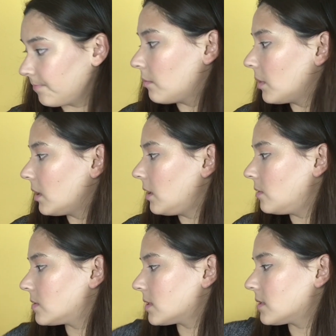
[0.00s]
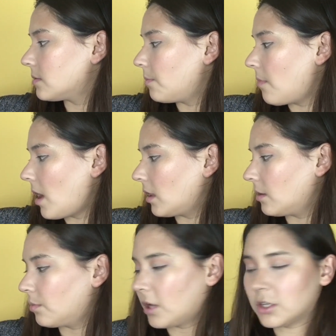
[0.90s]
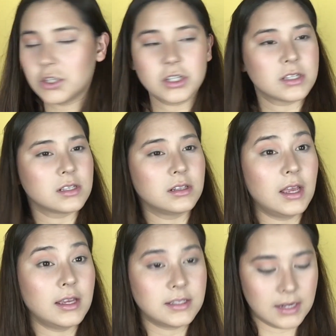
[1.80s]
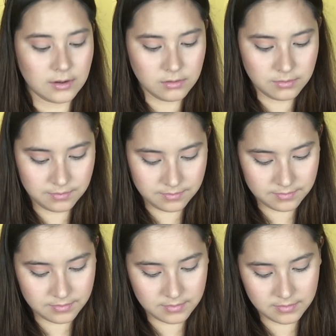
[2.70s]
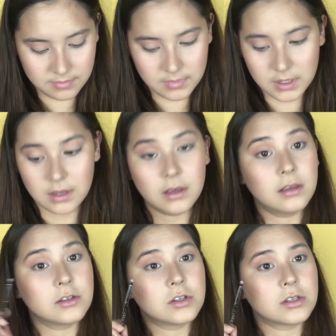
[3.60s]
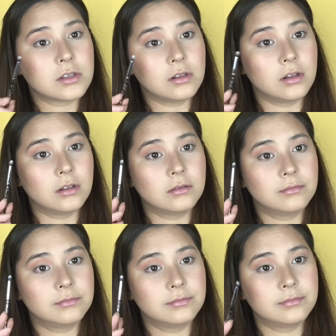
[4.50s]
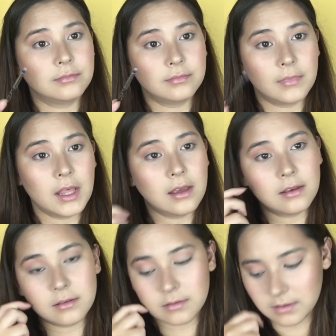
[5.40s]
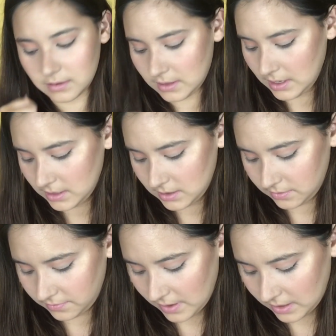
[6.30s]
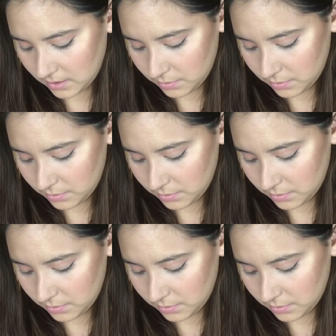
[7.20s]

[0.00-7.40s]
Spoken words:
I'm gonna use a smaller brush just to lay it down. It's just a little like definer